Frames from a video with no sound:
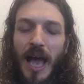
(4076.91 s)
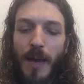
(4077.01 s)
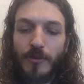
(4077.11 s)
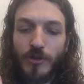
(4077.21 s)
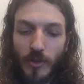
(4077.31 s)

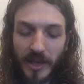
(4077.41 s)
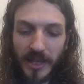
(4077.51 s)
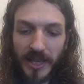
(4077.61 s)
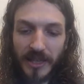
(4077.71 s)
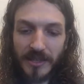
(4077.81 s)
I'm doing
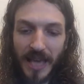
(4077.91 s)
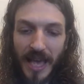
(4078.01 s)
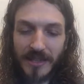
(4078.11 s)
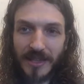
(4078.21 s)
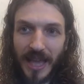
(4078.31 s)
this
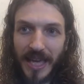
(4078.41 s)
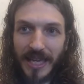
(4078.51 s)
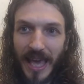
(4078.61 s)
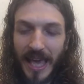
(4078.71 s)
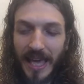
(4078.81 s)
as
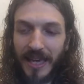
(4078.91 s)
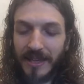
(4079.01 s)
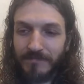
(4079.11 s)
like a